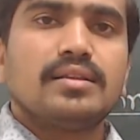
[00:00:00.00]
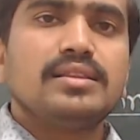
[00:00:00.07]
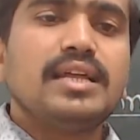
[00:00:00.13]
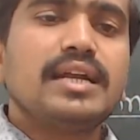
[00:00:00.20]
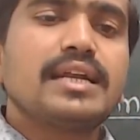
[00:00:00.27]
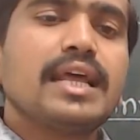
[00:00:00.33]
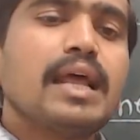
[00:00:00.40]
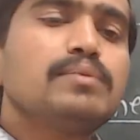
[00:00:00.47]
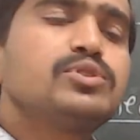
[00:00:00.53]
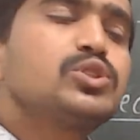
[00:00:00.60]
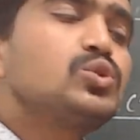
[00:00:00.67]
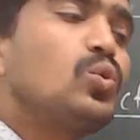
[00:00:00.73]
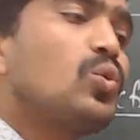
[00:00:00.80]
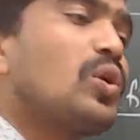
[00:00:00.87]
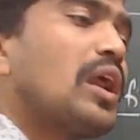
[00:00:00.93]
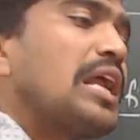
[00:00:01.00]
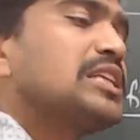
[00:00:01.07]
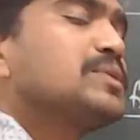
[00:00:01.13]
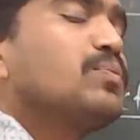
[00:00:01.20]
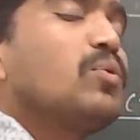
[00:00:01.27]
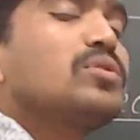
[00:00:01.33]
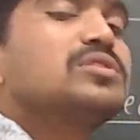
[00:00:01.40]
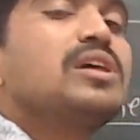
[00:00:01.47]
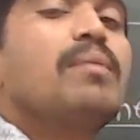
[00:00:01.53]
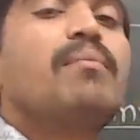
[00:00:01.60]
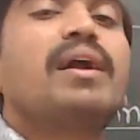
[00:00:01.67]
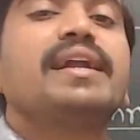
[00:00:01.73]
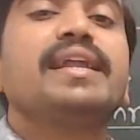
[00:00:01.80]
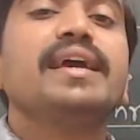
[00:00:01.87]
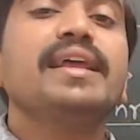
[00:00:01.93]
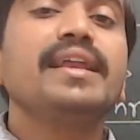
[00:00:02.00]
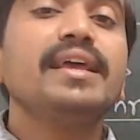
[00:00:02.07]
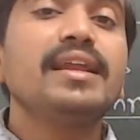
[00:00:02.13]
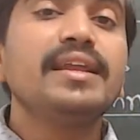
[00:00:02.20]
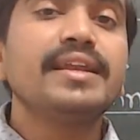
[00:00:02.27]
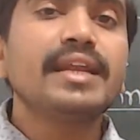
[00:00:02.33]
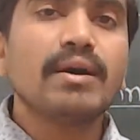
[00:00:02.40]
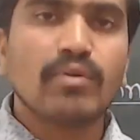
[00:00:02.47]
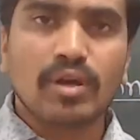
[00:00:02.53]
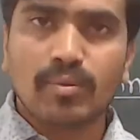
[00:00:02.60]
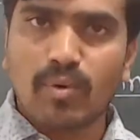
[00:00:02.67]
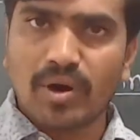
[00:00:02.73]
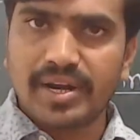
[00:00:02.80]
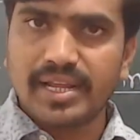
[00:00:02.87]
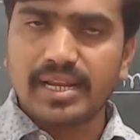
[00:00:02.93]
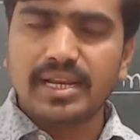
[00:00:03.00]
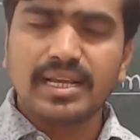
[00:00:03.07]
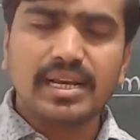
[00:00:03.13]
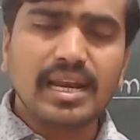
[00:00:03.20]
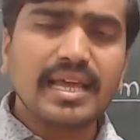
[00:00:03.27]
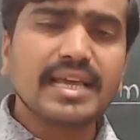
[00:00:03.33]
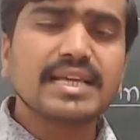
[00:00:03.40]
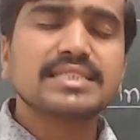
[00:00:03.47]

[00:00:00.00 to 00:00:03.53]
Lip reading: that helps to transport the material in our body. Like